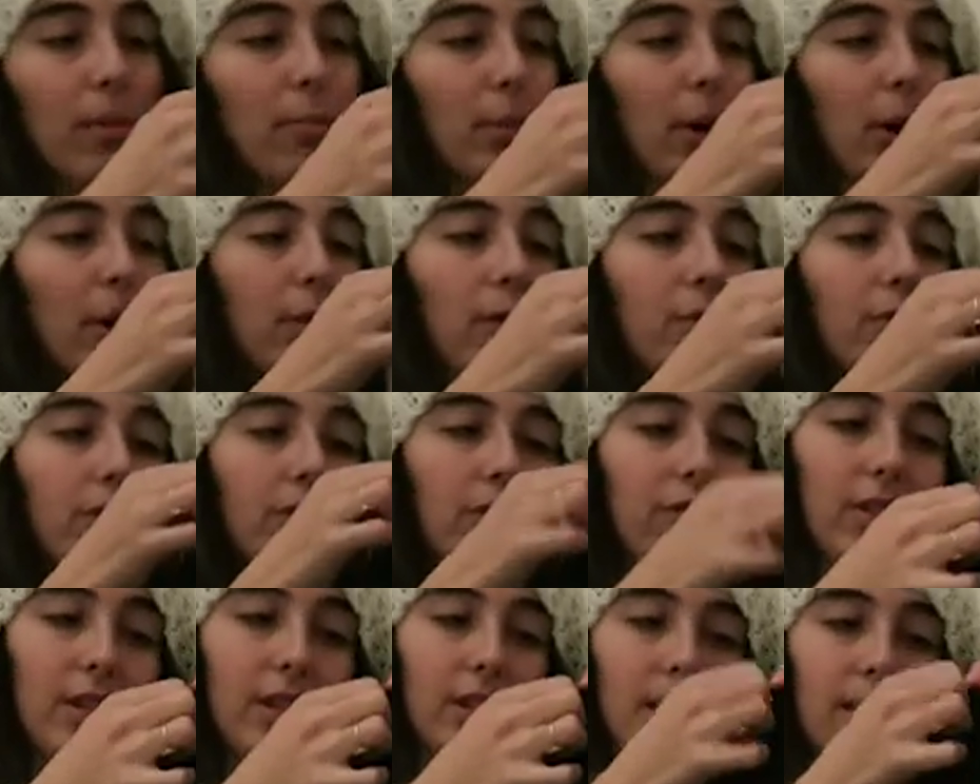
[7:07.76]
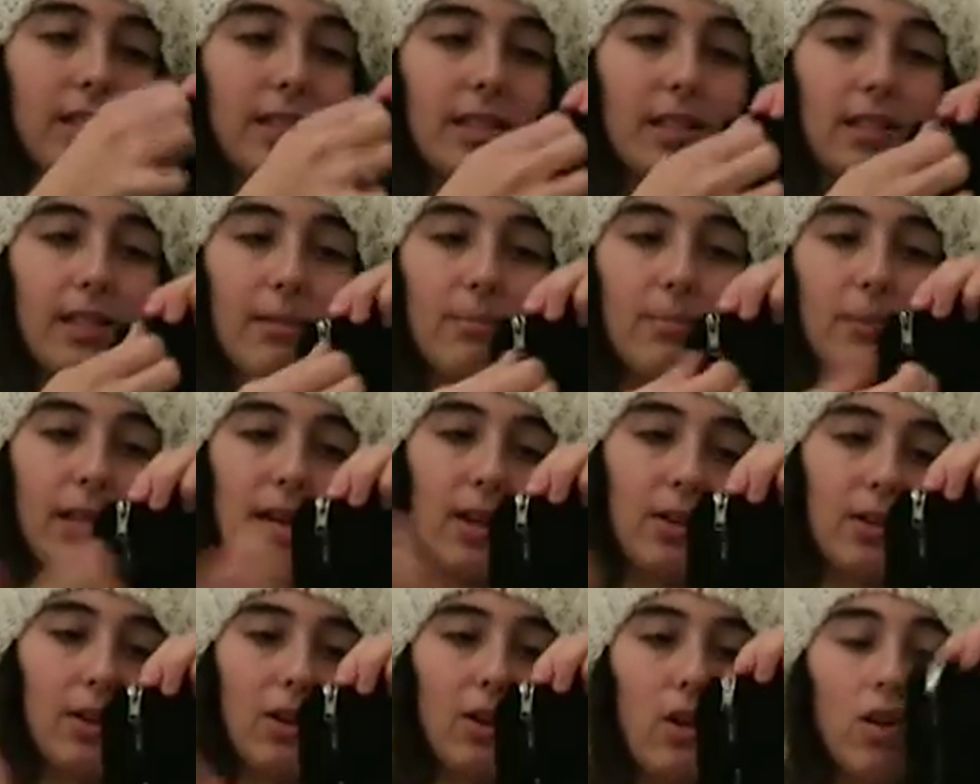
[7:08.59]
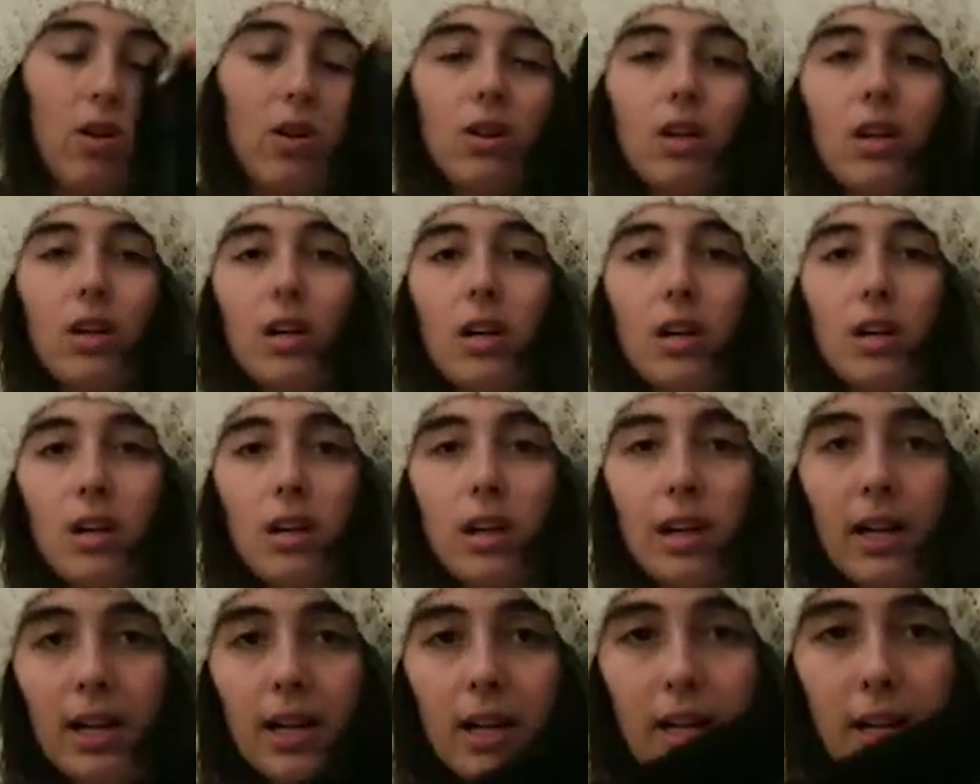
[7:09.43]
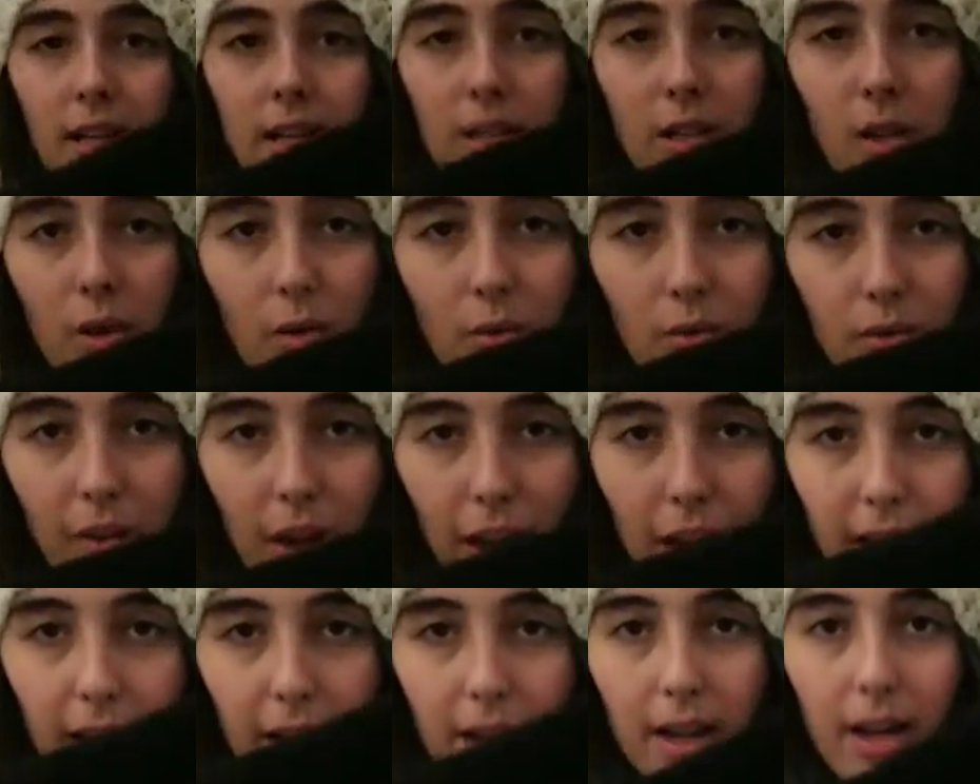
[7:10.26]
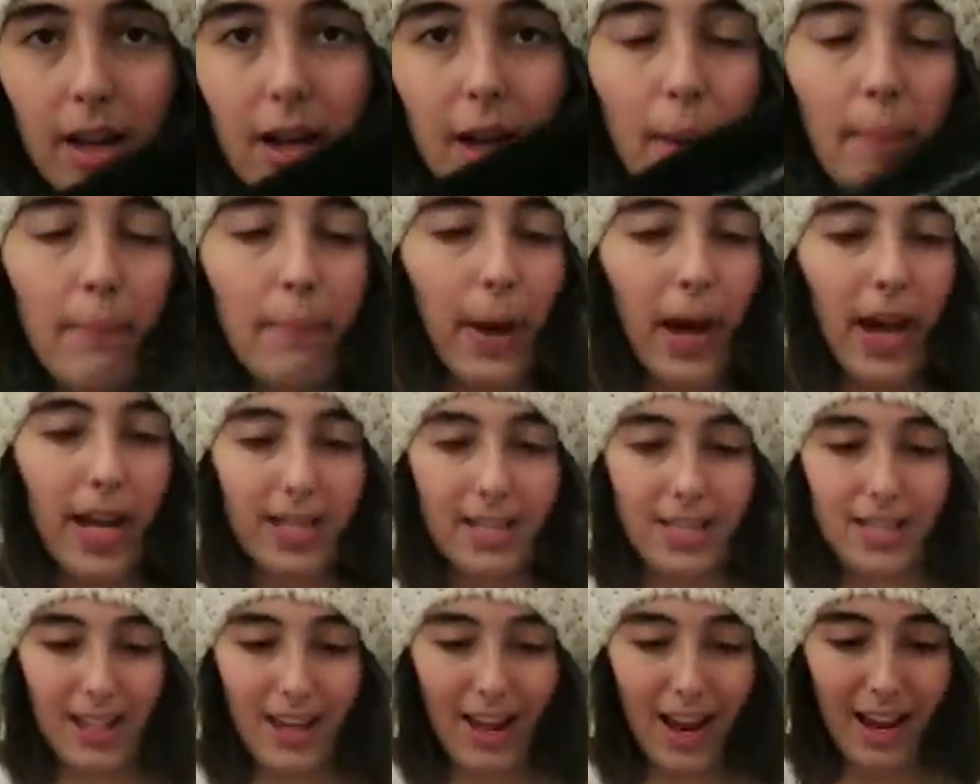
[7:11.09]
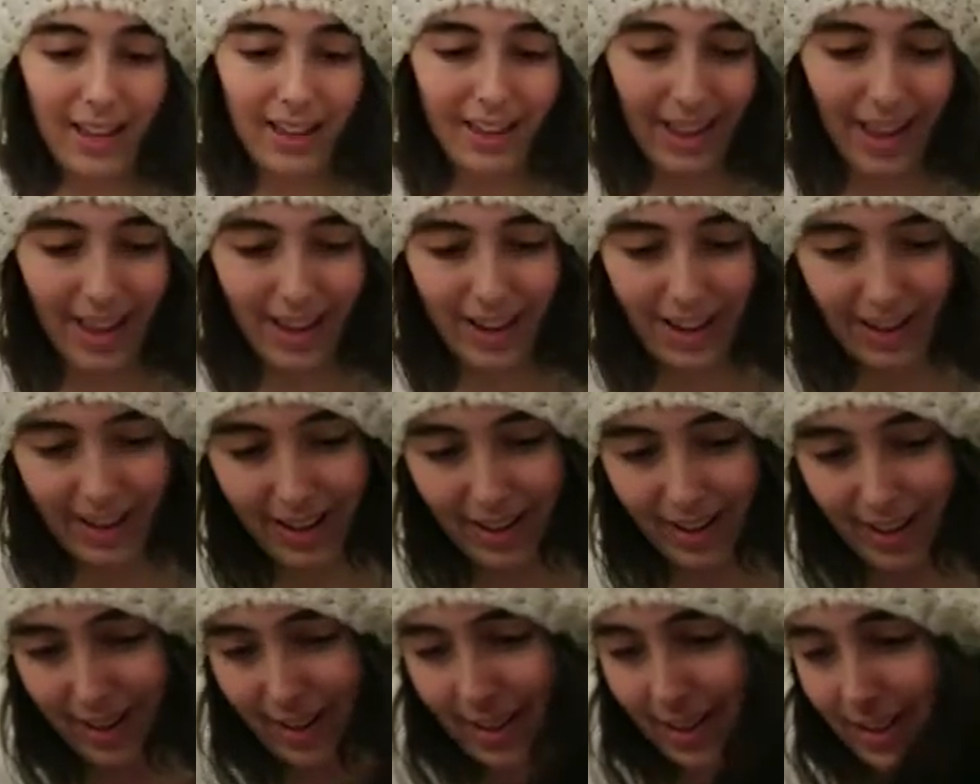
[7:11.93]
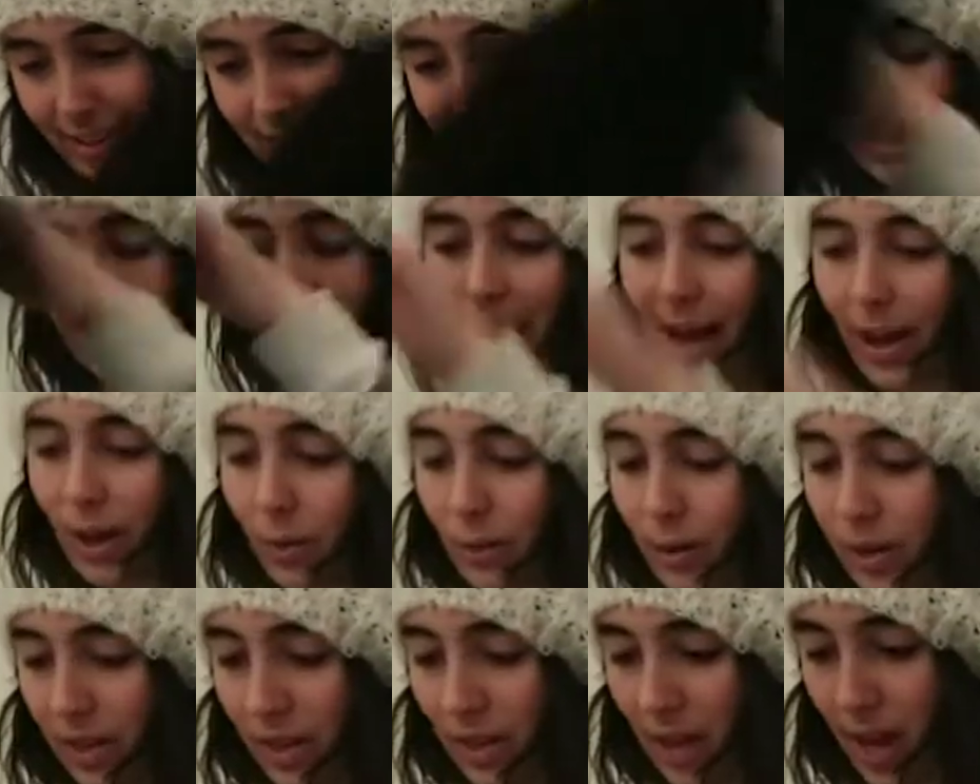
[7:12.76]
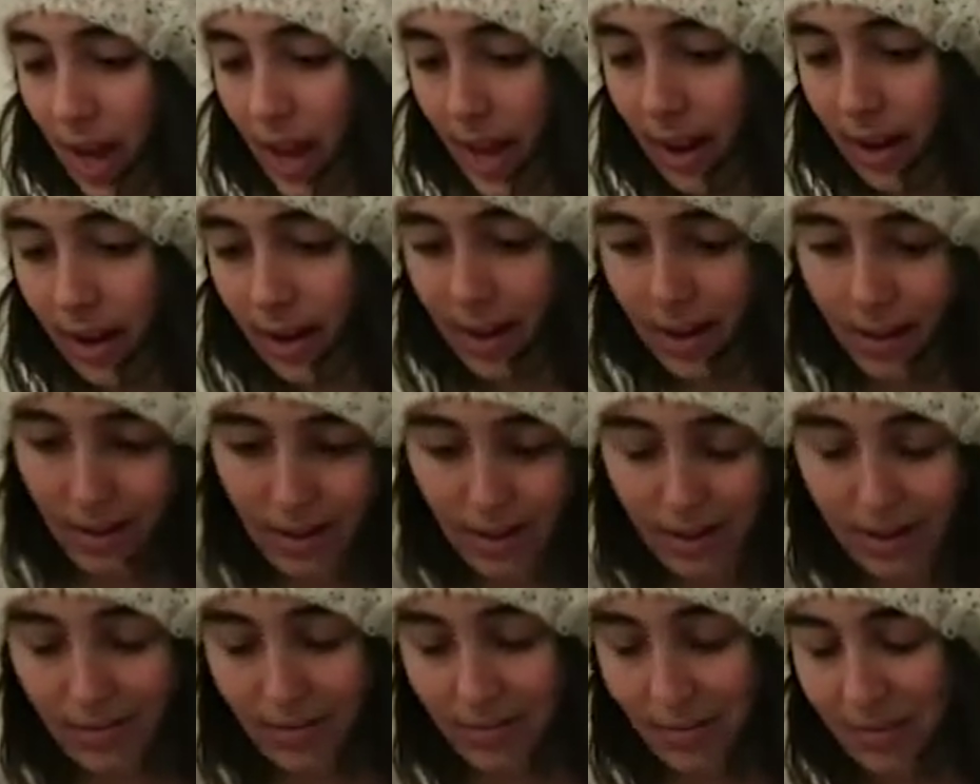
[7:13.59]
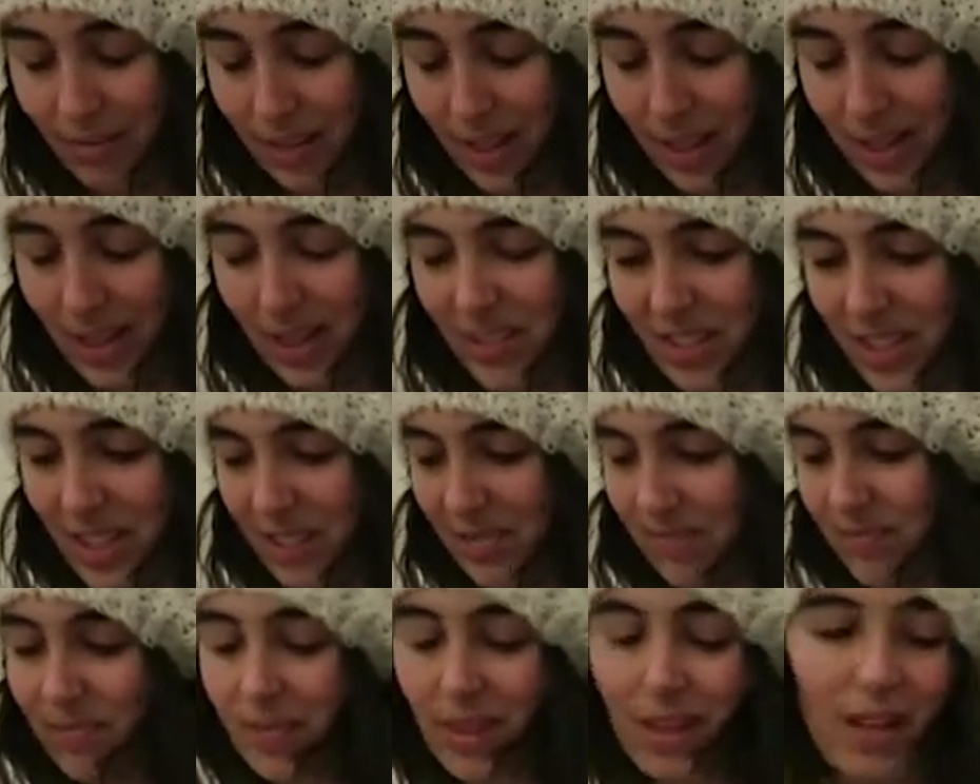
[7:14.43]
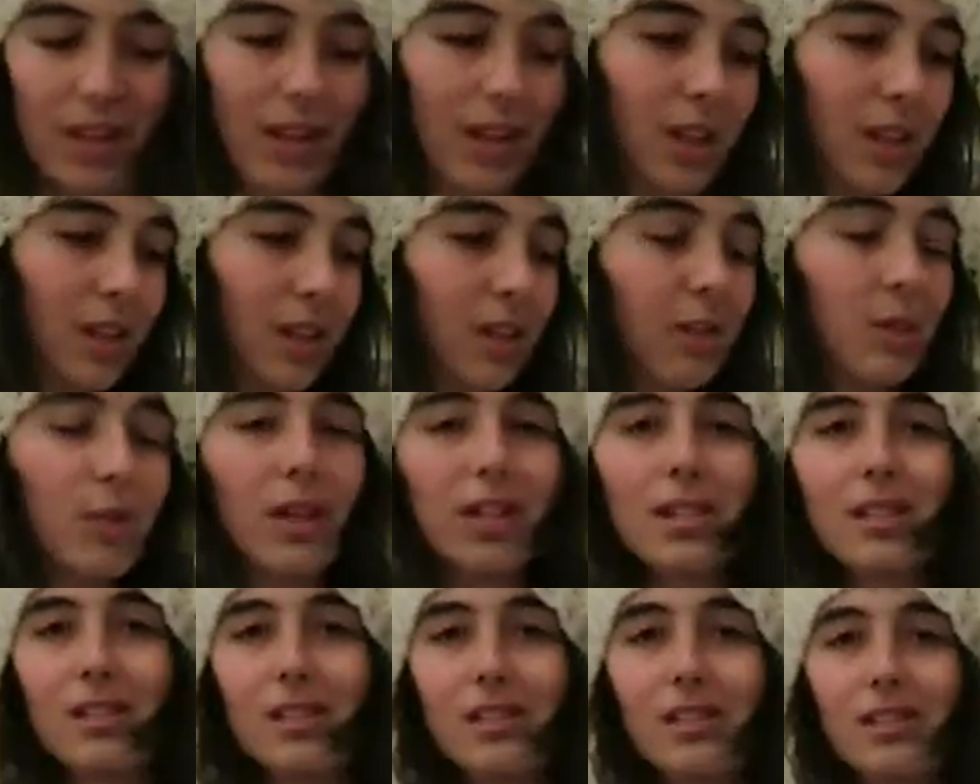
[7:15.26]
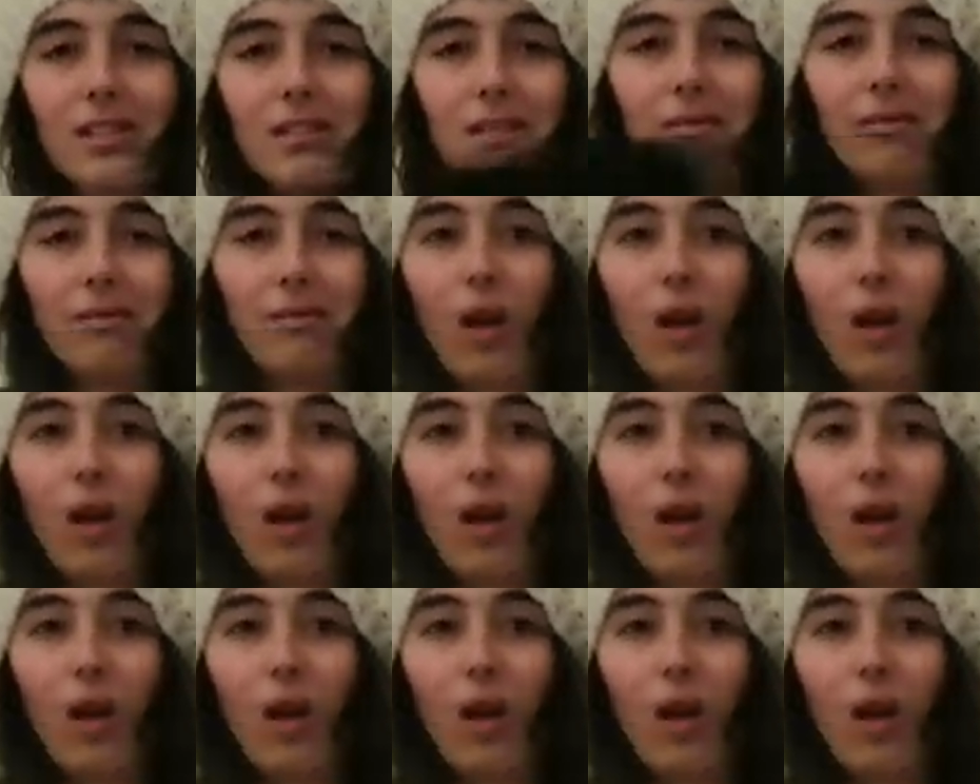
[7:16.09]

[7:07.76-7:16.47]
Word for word: on both that doesn't zip down at all. Total fake. But I like the style with that, and I love it. So that's,